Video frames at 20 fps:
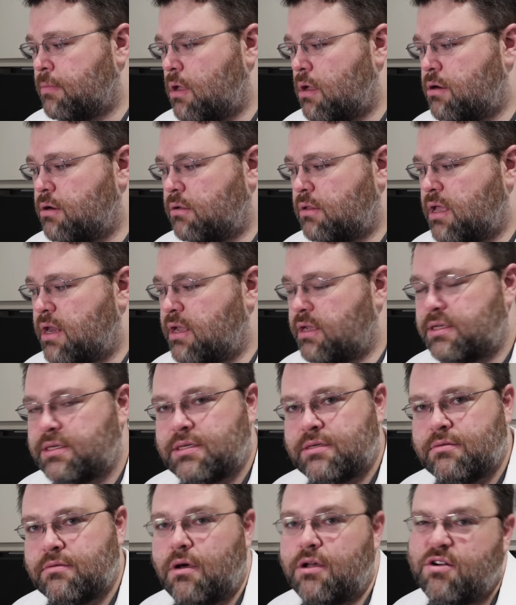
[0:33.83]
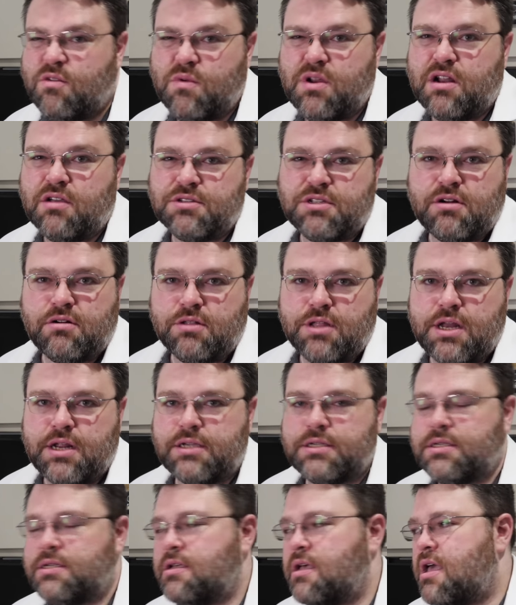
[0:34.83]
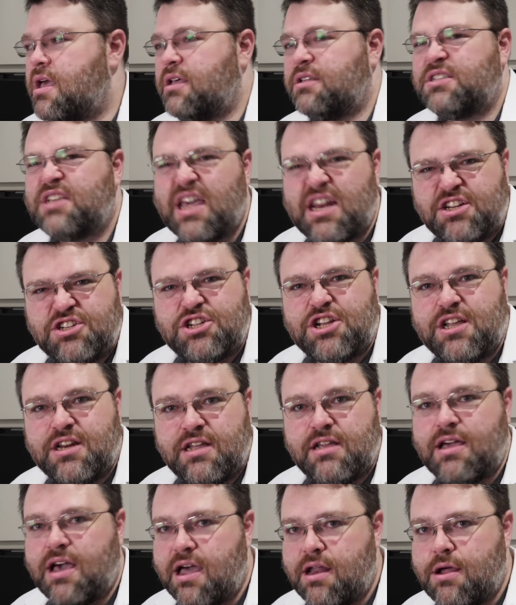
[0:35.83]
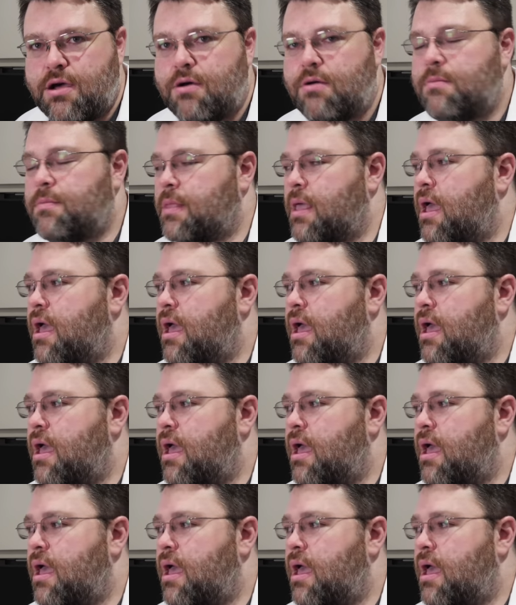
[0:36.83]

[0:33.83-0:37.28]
under Linux, under Windows, under Linux. It's kind of cheating, I know.